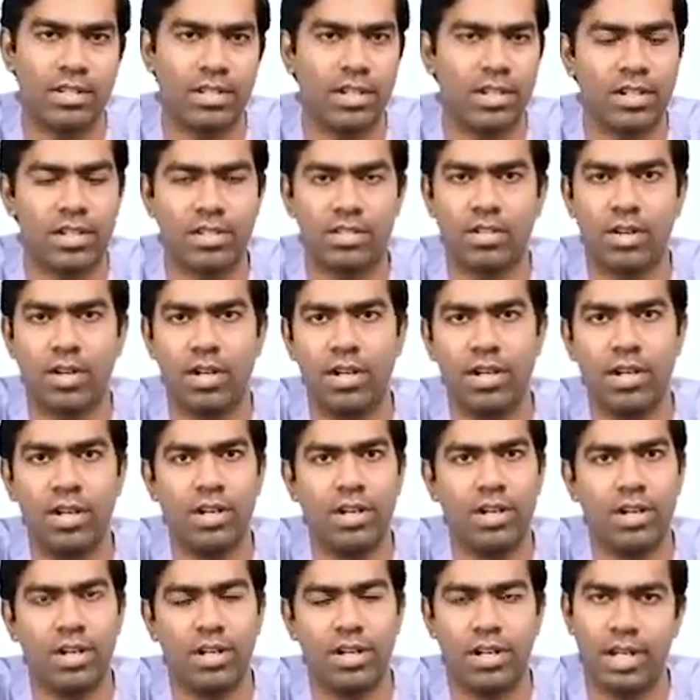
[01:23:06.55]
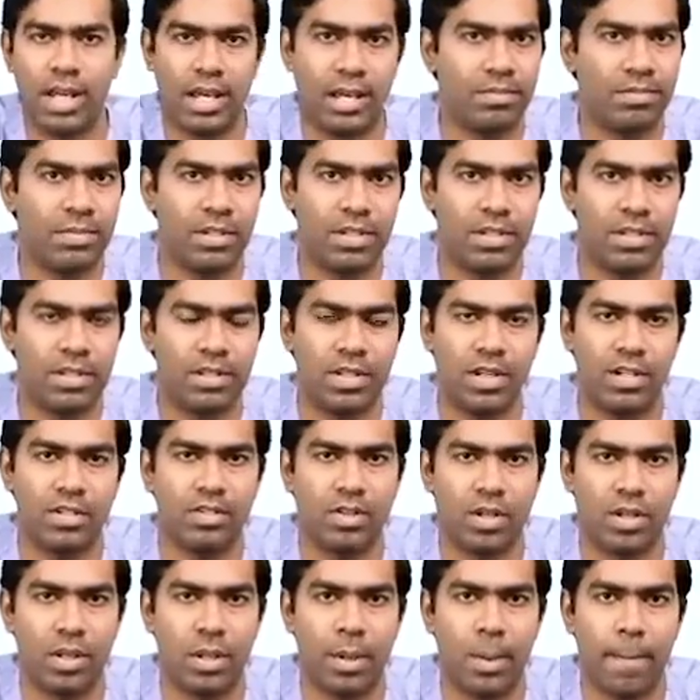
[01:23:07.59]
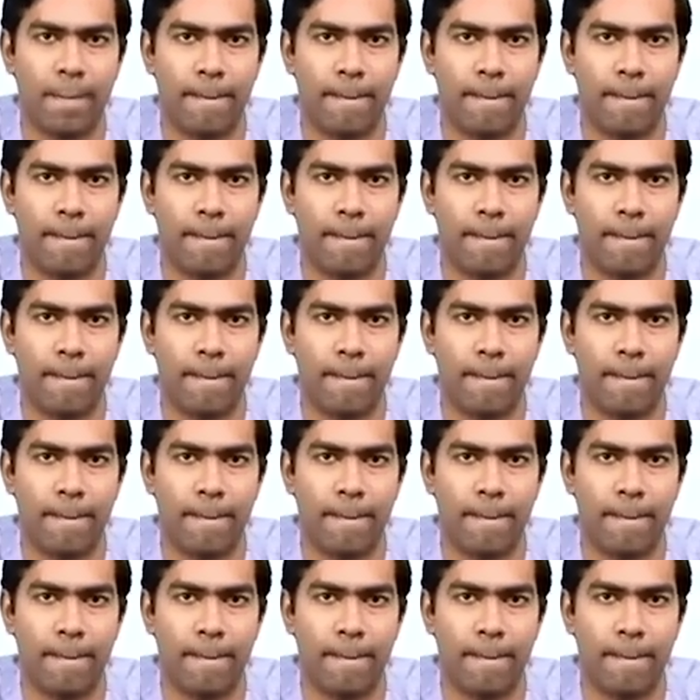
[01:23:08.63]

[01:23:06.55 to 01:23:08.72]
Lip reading: it is called type C. That's all.